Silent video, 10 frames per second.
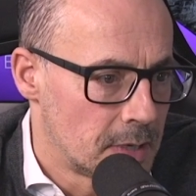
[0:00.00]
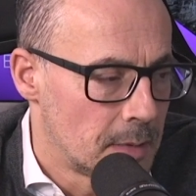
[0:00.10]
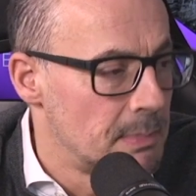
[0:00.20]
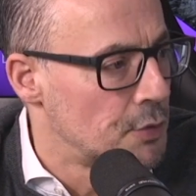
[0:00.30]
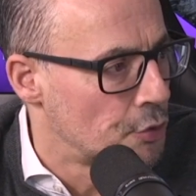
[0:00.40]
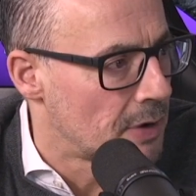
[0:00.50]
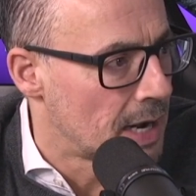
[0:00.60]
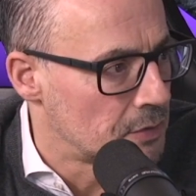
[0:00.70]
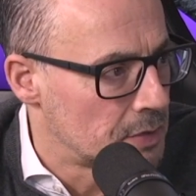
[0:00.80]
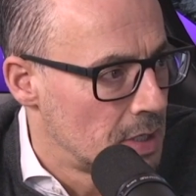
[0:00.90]
a middle
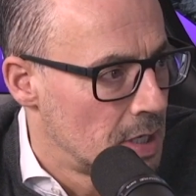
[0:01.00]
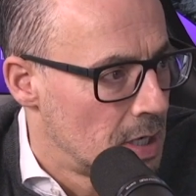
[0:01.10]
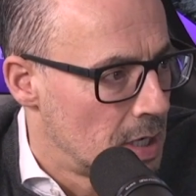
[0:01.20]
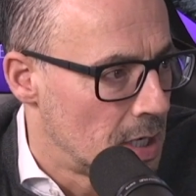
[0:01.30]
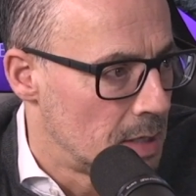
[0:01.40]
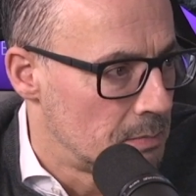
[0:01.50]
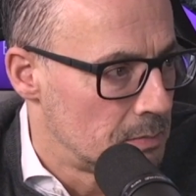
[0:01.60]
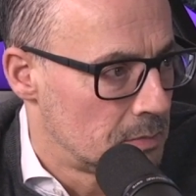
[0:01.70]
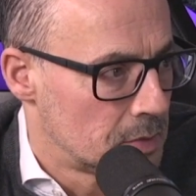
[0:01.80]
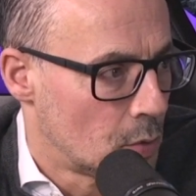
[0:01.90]
ground um,
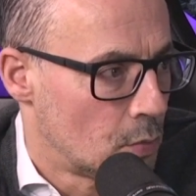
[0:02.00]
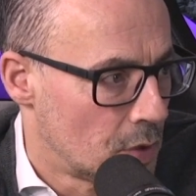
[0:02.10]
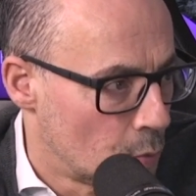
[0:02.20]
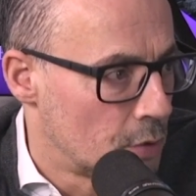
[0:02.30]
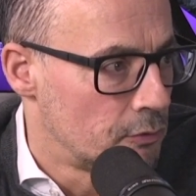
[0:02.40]
that that we'll